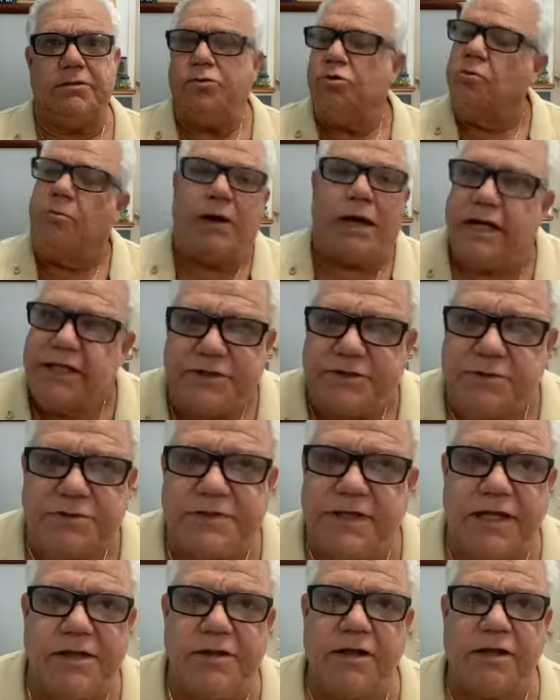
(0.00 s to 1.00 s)
nobody should
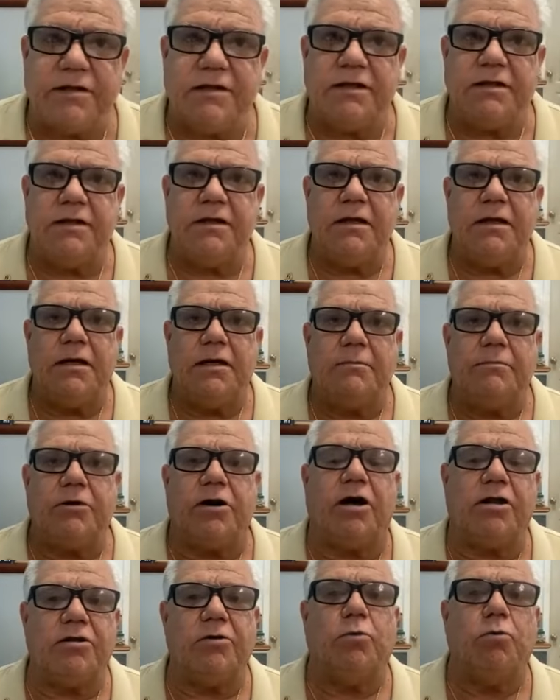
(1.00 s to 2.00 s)
say nothing
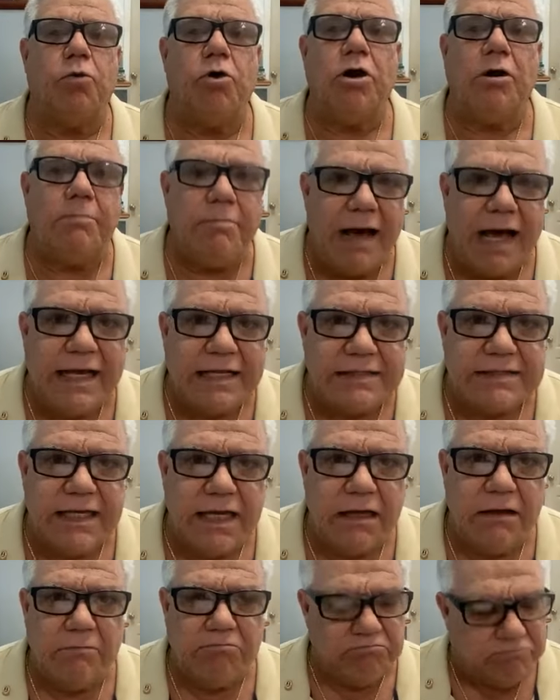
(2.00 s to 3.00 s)
because the World Bank
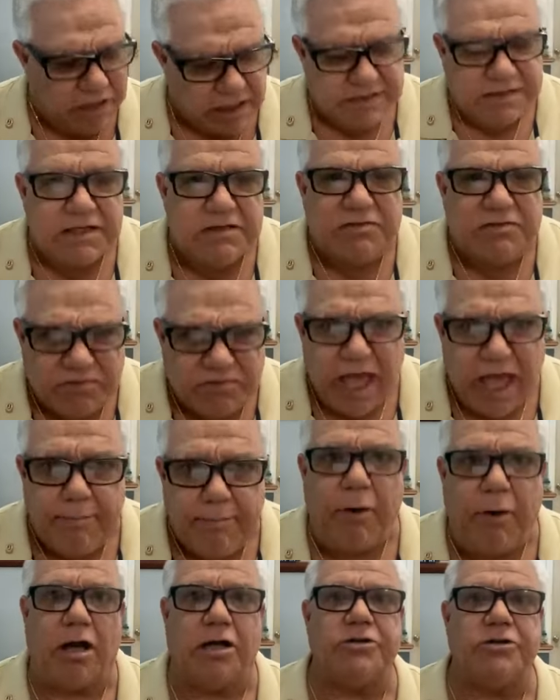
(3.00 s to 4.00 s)
said this is
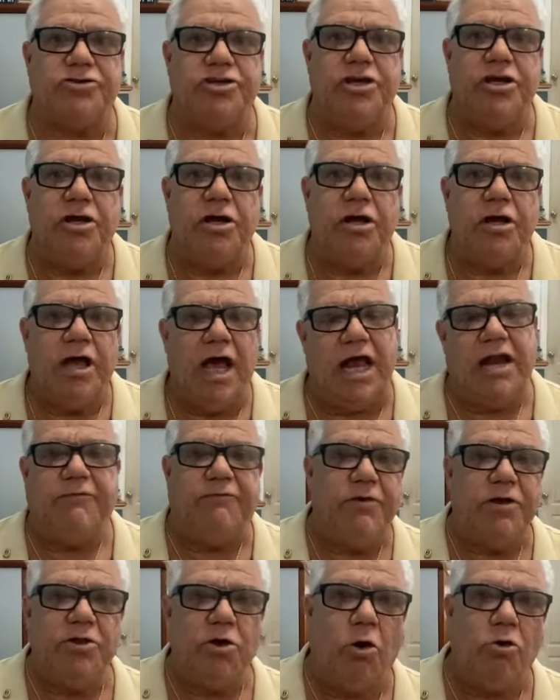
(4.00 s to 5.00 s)
their policy. And
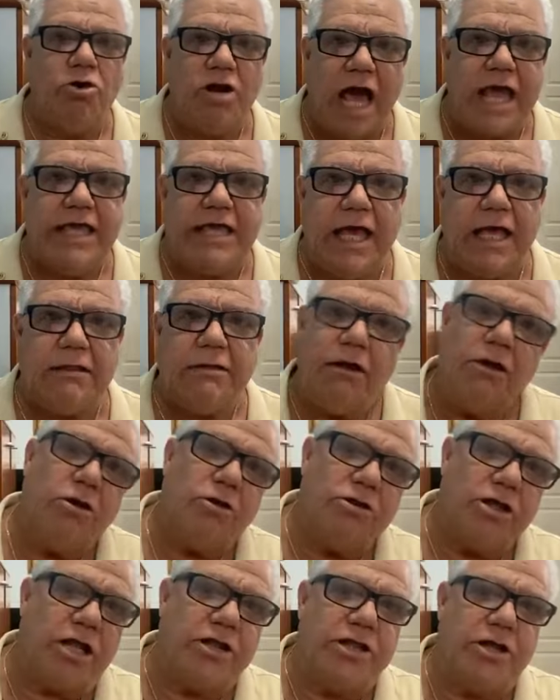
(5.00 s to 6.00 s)
if we don't like it,
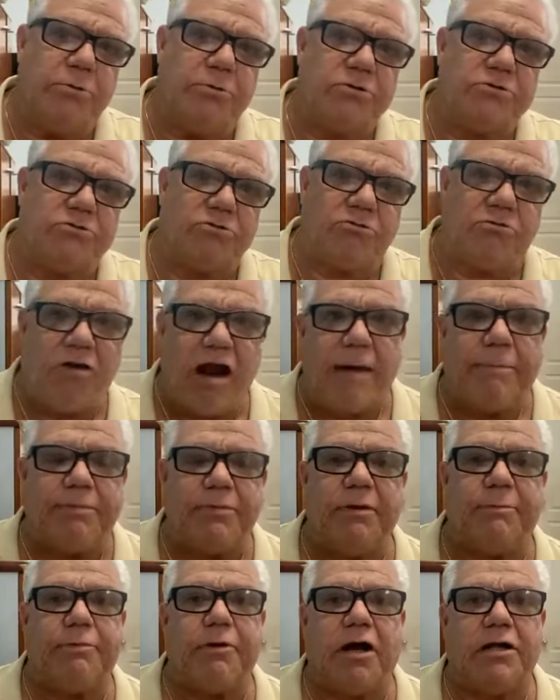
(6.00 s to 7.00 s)
then they will
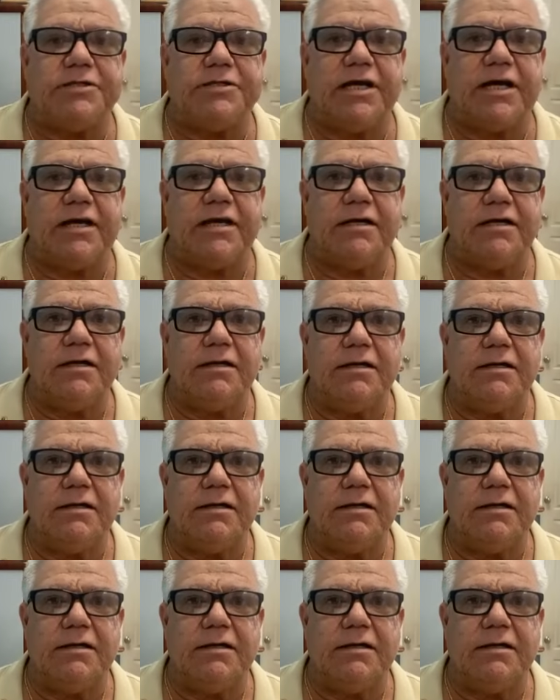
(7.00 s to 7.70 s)
scrap the project.